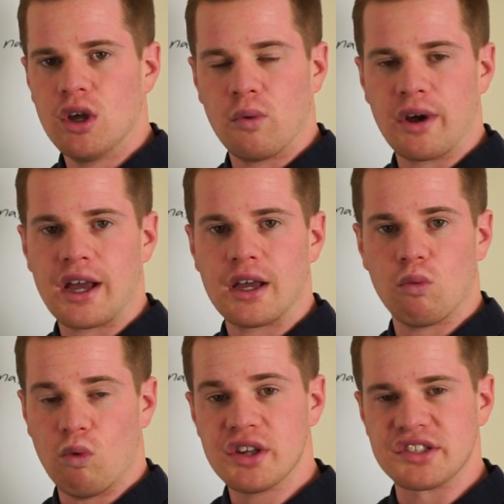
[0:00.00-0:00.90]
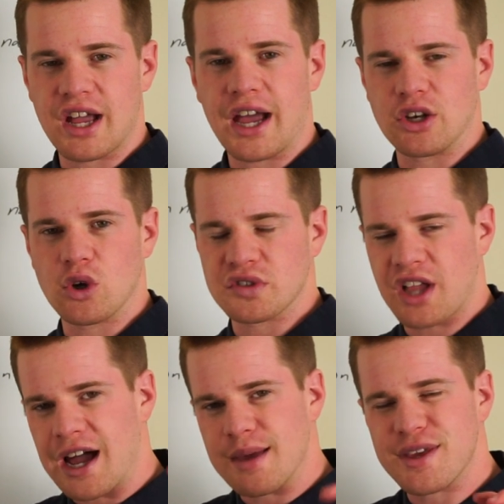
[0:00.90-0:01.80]
when I was diagnosed
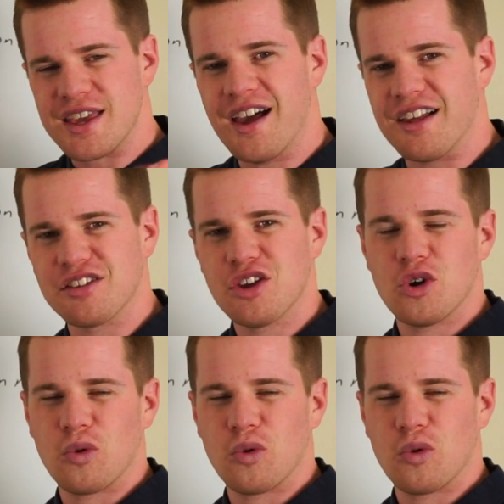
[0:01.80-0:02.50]
IBS,